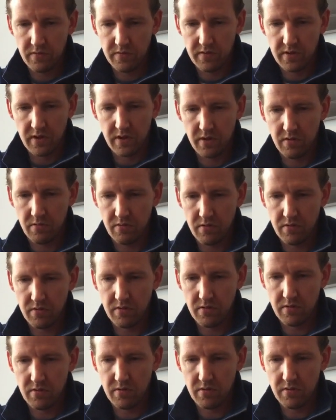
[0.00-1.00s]
So,
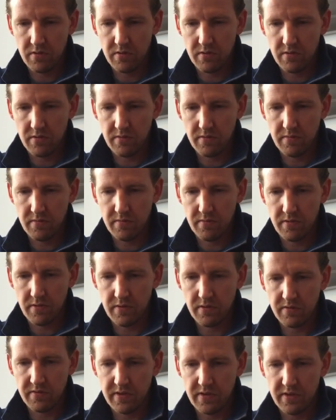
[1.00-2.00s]

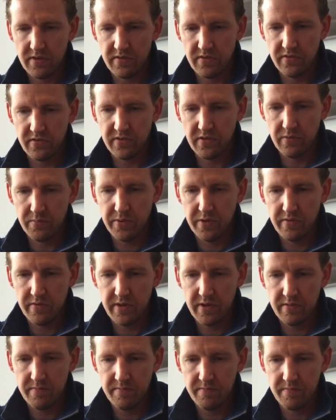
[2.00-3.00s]
you see this is still
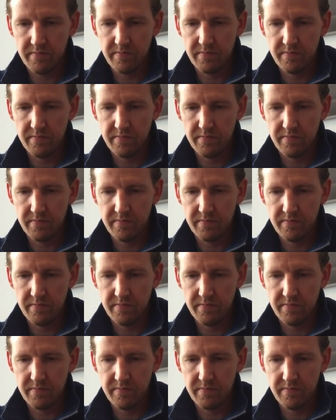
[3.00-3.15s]
moving.